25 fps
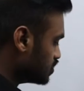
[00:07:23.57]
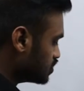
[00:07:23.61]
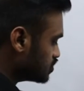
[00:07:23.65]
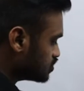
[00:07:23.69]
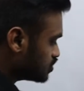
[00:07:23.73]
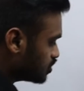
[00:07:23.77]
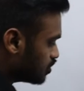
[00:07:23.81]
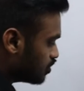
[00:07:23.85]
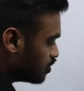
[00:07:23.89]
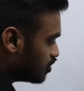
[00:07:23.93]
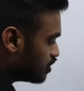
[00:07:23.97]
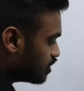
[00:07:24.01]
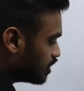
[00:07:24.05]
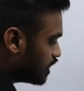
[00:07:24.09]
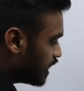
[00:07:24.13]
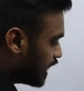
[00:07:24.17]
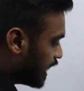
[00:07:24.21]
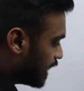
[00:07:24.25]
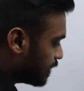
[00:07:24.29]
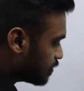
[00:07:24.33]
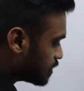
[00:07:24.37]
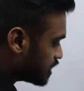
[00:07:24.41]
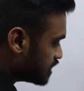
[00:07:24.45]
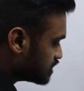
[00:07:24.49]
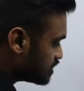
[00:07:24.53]
So
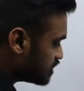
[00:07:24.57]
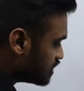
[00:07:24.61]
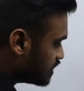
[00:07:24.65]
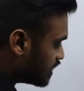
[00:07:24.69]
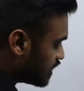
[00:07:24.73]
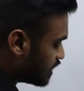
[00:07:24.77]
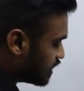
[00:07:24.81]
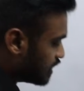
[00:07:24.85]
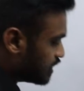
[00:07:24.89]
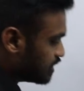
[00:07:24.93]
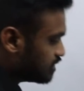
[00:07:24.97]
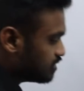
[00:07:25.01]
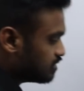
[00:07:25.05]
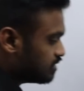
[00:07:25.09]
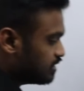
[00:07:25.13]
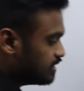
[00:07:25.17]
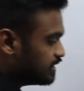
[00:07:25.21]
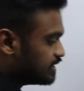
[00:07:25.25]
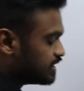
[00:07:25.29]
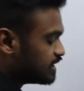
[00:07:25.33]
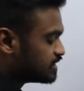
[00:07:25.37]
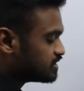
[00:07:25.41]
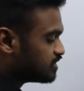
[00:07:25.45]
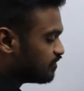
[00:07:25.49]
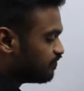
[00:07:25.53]
I am considering
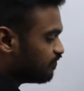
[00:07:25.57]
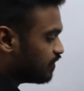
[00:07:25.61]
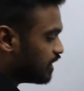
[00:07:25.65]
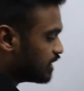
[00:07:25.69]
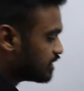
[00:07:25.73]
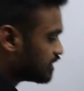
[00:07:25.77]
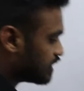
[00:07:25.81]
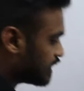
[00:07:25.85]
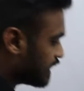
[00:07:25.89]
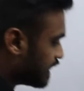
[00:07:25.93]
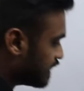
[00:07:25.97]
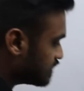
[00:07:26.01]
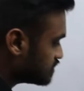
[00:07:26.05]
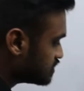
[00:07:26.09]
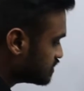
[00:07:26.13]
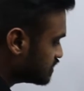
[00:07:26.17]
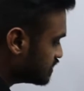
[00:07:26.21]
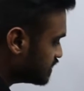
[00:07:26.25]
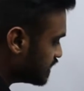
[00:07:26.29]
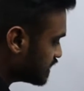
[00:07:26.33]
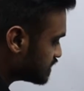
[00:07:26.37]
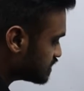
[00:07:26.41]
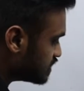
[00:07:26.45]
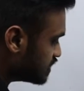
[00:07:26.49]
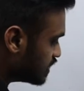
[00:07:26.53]
liters of water as
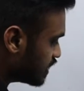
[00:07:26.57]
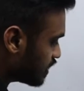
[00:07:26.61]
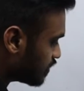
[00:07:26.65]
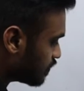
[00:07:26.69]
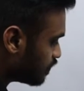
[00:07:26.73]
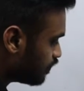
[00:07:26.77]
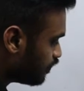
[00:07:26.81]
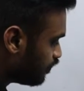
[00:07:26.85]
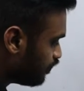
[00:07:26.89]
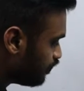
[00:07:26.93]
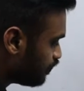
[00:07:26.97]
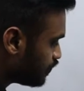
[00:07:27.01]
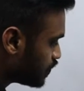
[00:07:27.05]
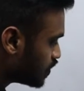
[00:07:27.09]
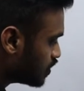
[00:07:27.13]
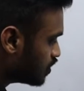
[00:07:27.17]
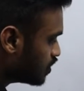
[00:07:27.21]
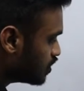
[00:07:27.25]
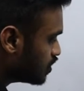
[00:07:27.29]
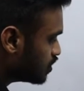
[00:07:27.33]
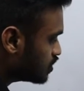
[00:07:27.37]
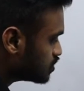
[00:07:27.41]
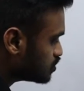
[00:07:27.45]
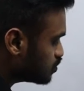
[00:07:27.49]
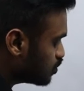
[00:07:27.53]
X here.
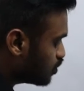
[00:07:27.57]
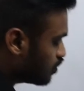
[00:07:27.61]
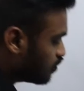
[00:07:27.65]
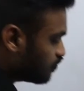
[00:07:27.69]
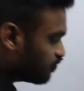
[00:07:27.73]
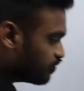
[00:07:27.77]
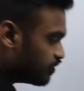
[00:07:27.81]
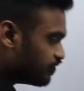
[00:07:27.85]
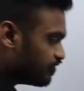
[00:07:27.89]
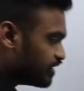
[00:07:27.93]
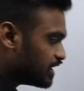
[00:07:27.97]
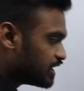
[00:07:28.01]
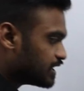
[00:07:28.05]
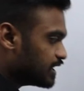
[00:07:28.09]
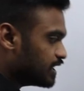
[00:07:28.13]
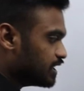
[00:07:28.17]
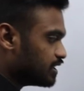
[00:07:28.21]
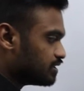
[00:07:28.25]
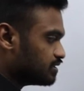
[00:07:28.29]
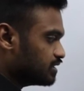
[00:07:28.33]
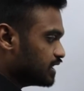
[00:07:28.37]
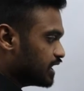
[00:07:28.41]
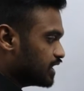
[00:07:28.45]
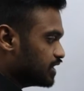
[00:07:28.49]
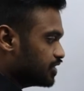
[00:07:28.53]
So we will
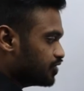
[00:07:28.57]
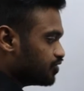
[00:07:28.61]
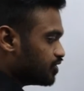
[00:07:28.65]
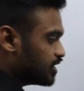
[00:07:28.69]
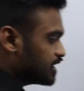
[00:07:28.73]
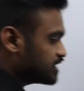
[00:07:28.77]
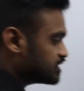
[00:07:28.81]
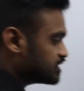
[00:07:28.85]
get the new